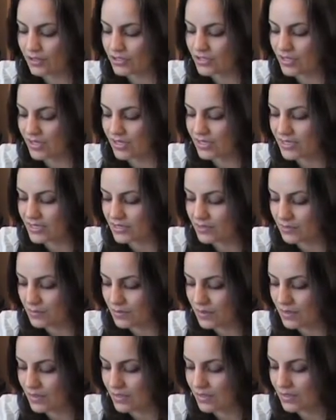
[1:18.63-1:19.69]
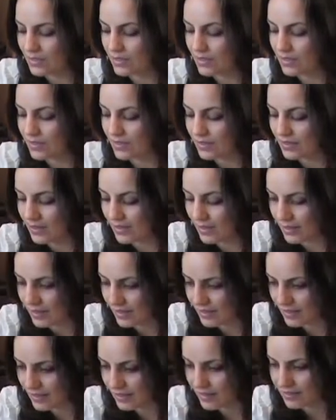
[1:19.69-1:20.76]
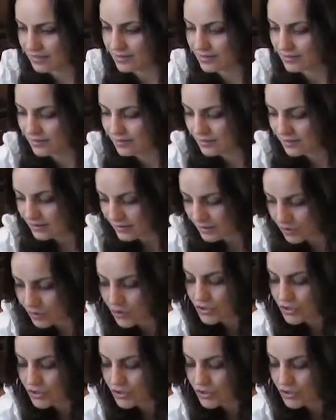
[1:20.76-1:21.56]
prolongations, and some